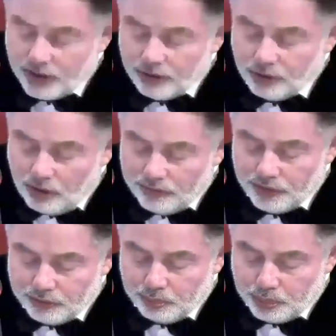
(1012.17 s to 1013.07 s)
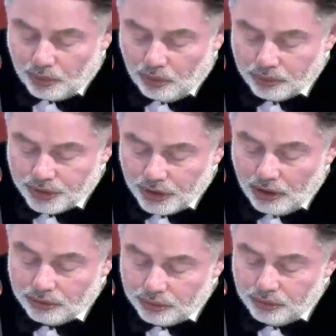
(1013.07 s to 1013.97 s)
innovative approach
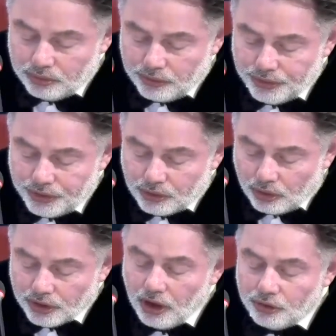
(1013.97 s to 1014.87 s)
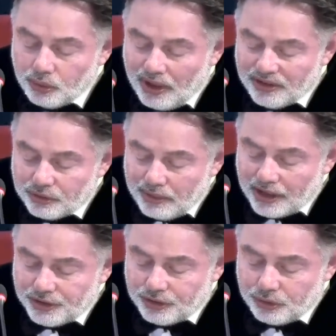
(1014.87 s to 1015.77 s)
to university conduct to
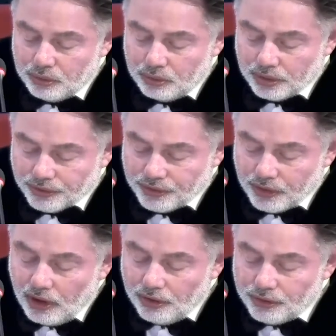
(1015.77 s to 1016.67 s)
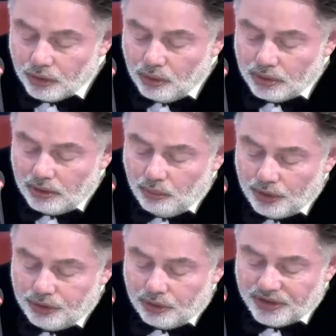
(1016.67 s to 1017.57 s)
attract students. So
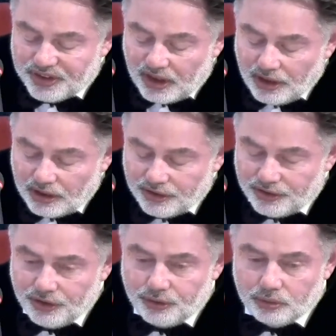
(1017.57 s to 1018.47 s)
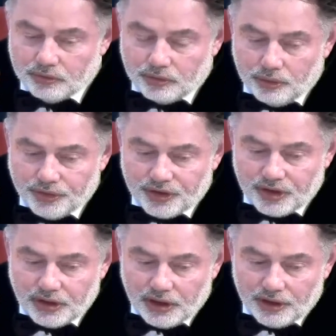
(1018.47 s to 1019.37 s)
what you're saying is this
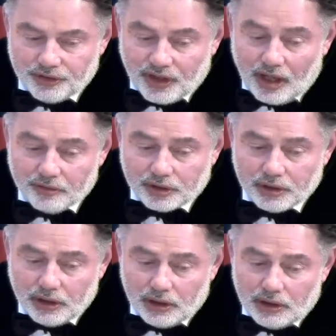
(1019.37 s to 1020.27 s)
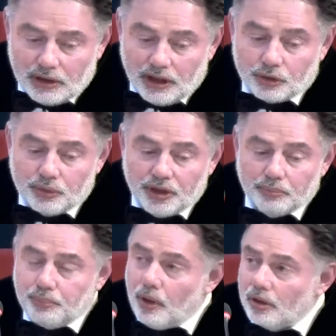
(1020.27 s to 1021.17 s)
university is having a
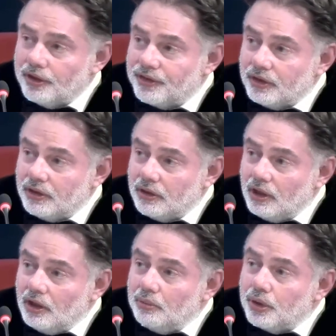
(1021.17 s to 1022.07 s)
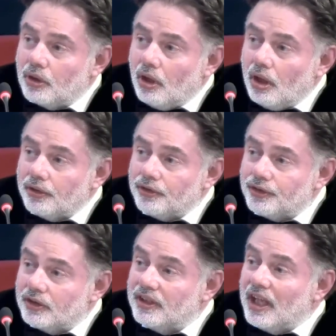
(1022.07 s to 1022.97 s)
green policy because
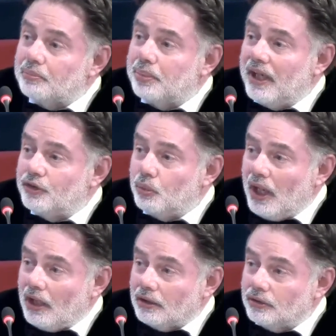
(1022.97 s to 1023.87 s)
that pays well,